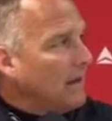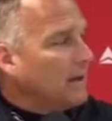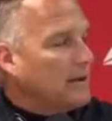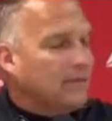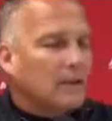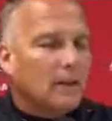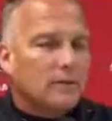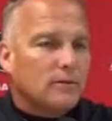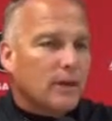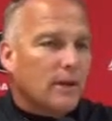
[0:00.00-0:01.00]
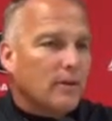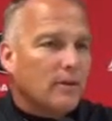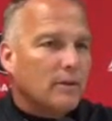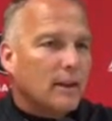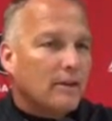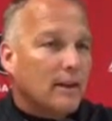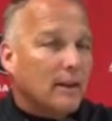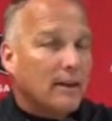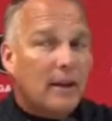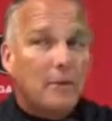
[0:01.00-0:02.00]
Did it. Yeah. So I don't know. And
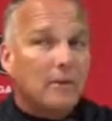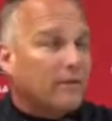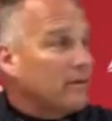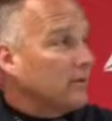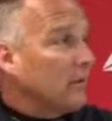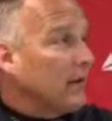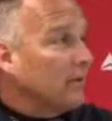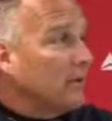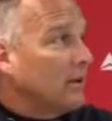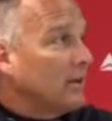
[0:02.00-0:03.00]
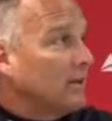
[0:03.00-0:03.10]
it happened in the first half, right?